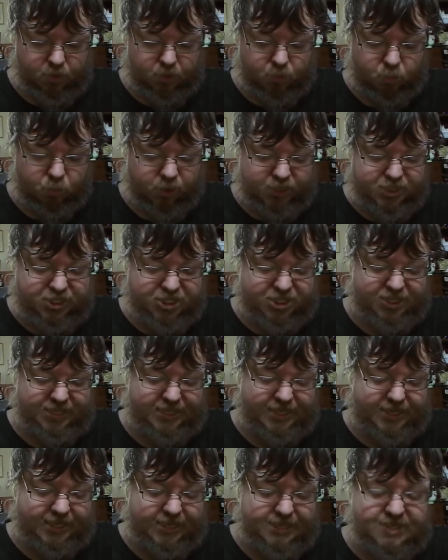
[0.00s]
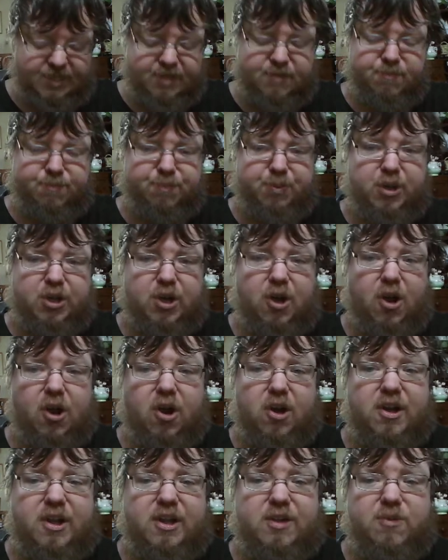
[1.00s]
Which isn't Book
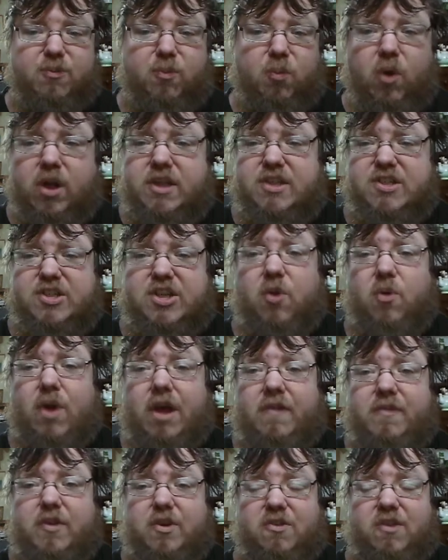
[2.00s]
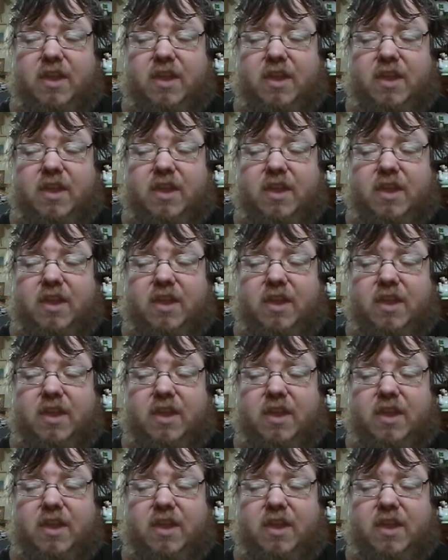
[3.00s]
Hardin whatsoever.